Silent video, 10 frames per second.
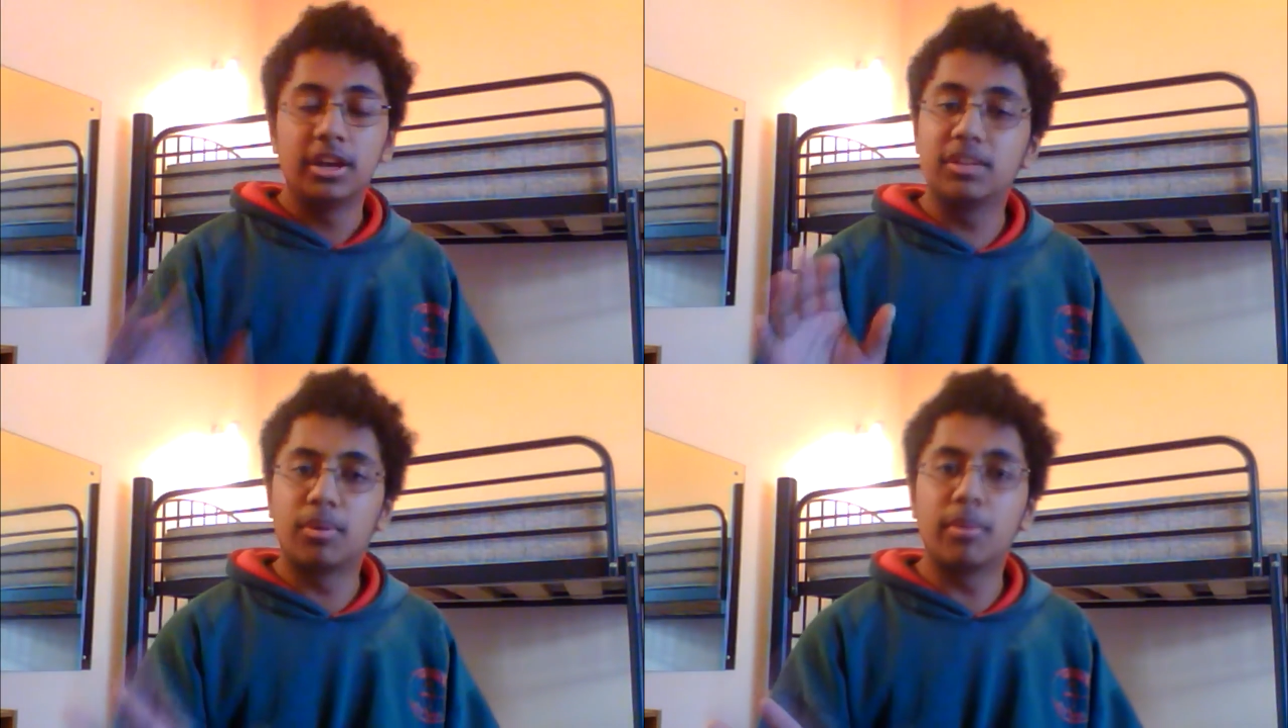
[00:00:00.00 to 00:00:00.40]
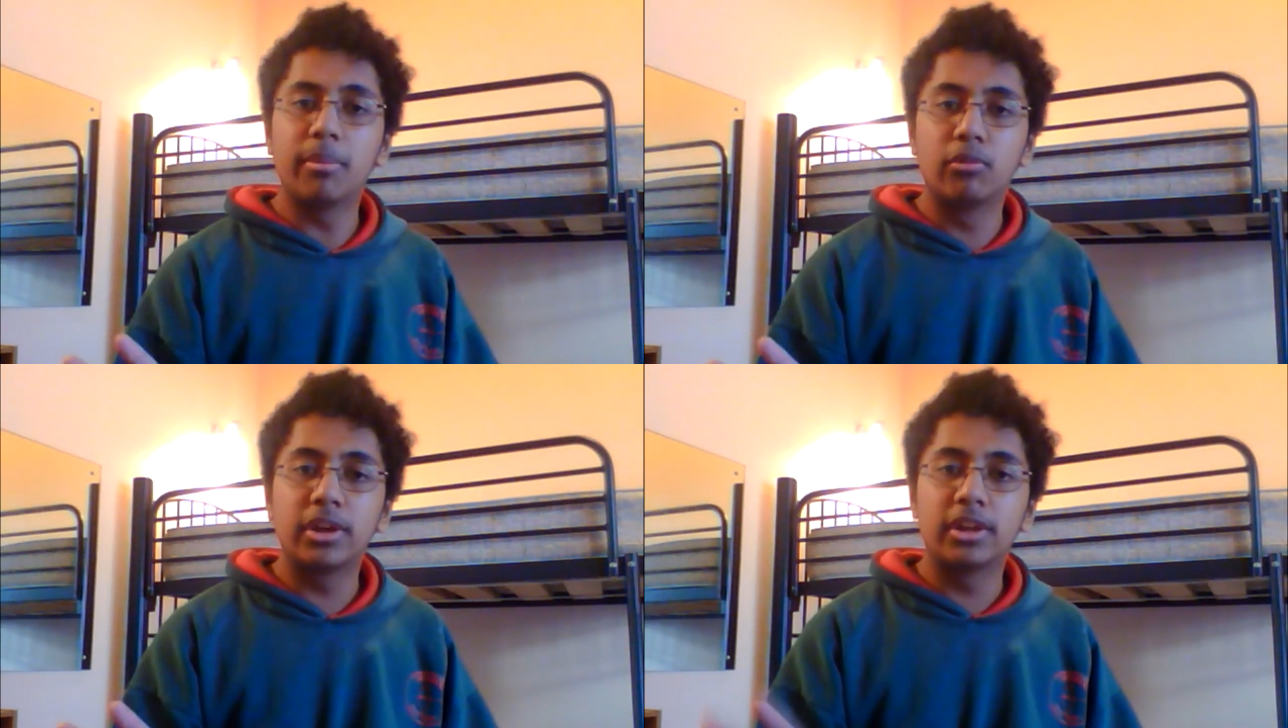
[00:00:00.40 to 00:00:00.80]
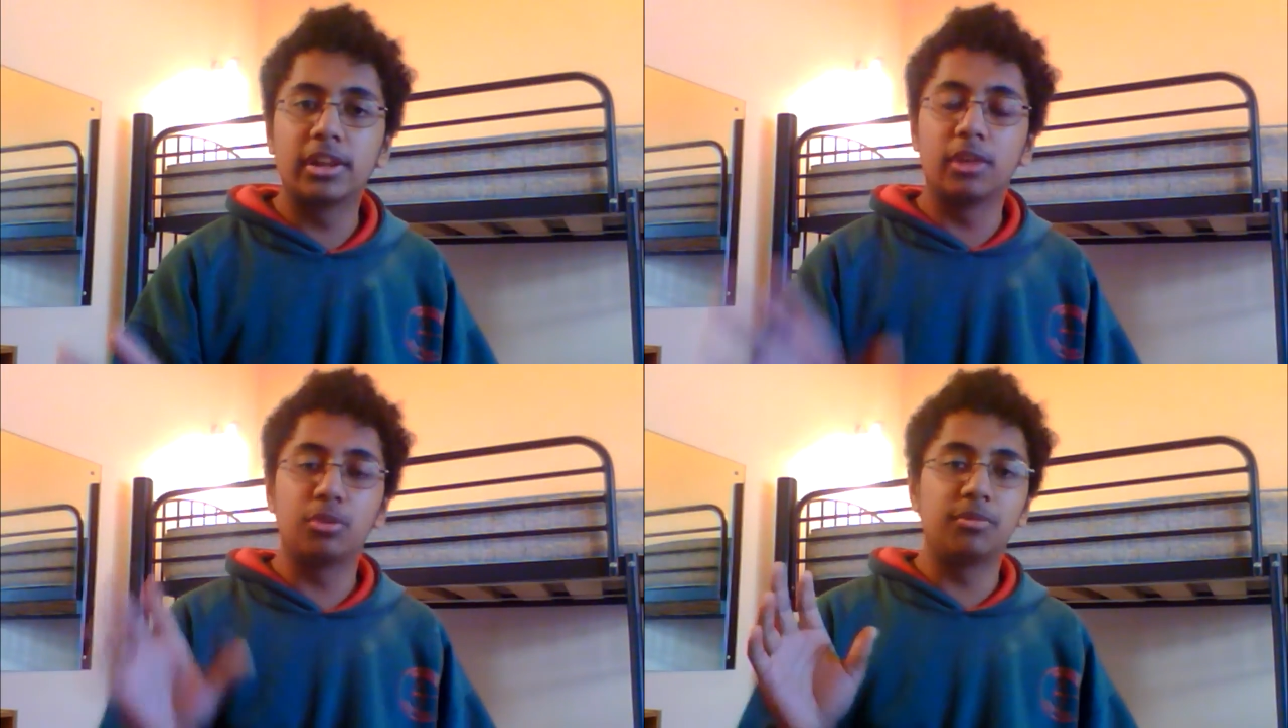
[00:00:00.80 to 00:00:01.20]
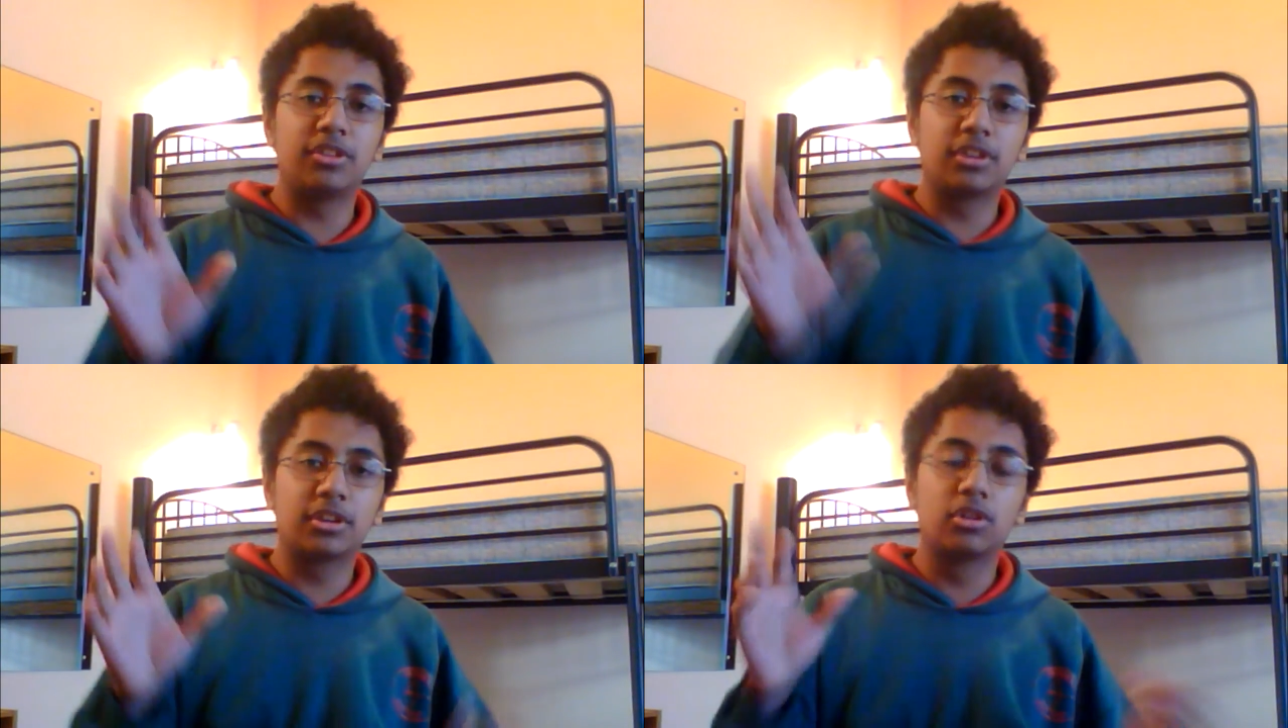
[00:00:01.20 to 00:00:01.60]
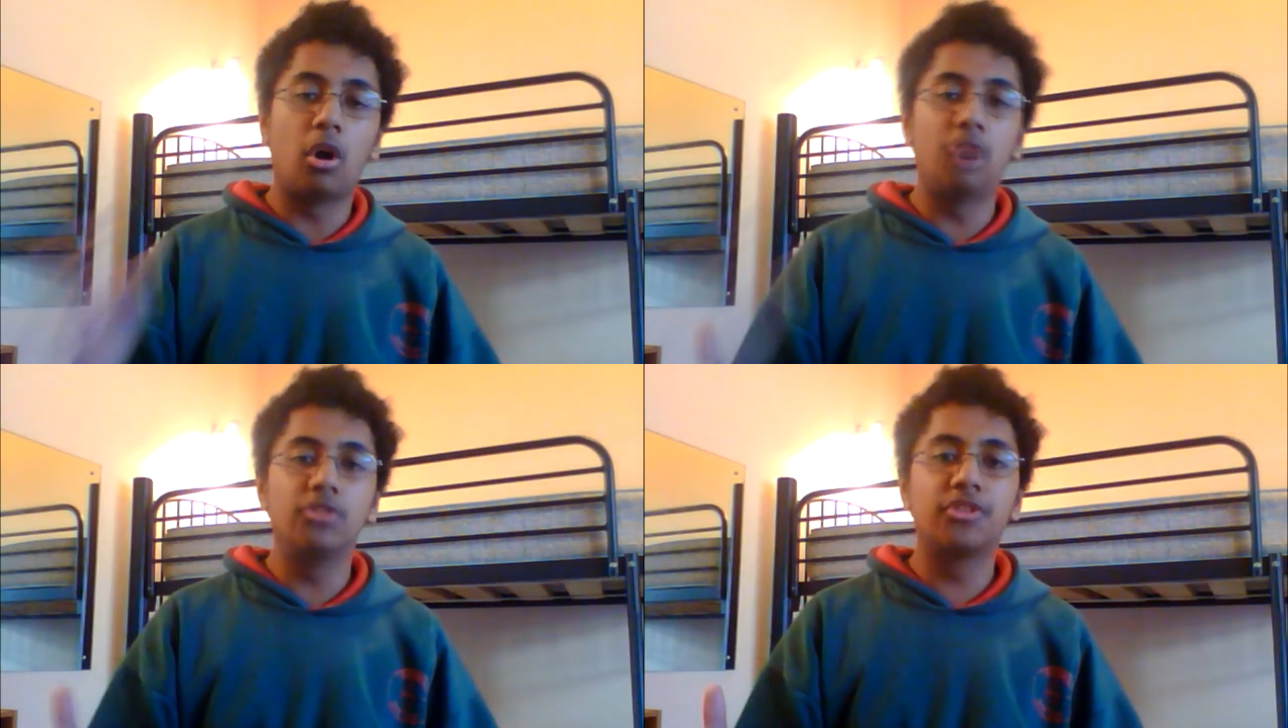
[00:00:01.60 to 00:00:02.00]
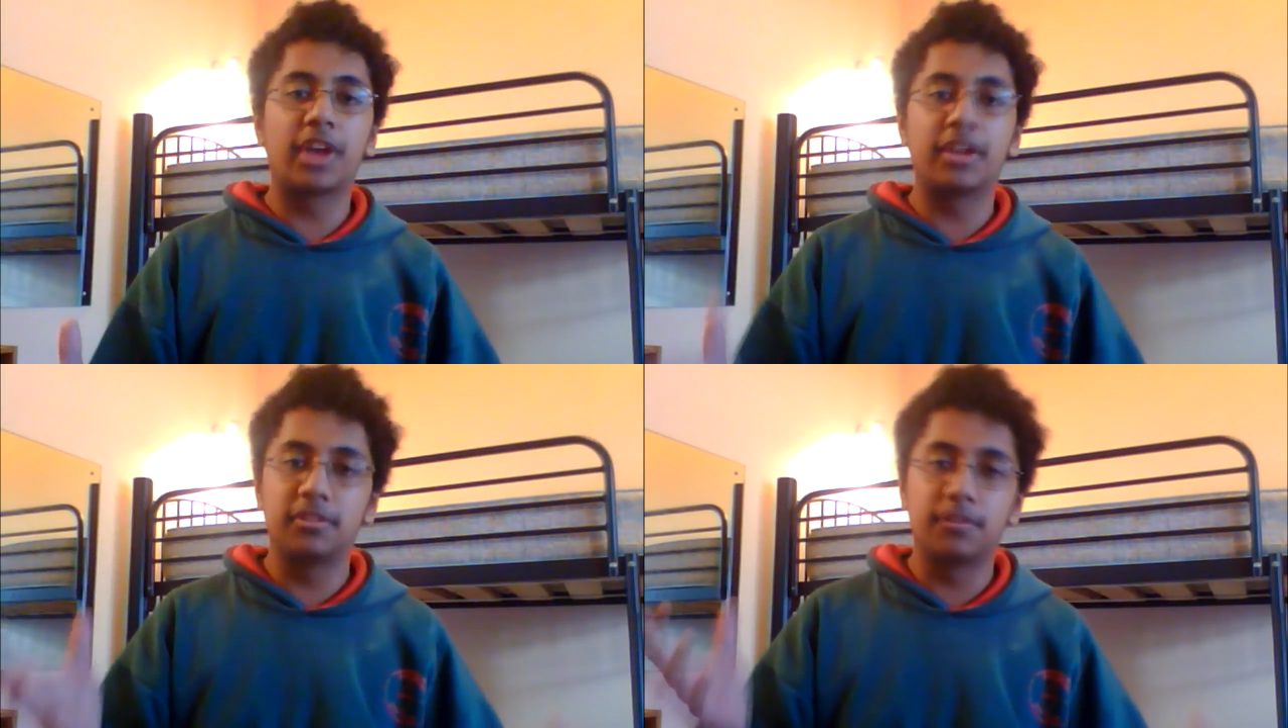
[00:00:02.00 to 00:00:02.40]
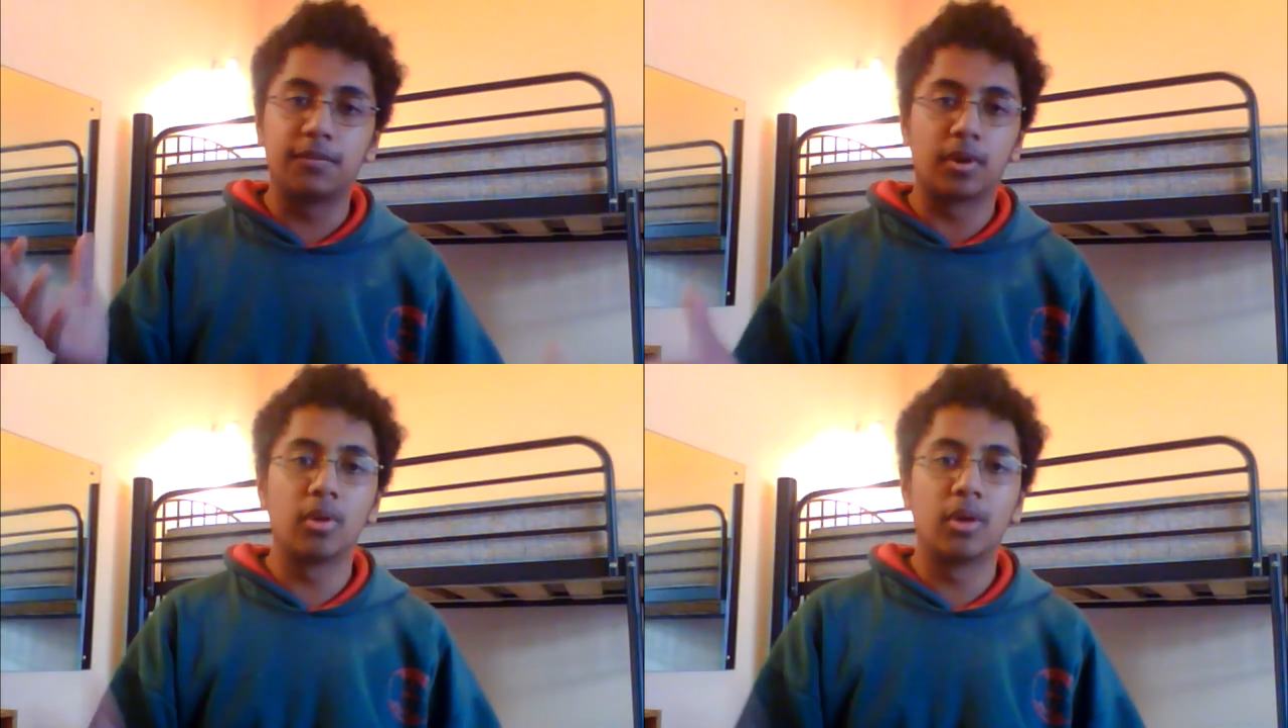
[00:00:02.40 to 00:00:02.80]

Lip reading: it's probably regular, which means you can conjugate it very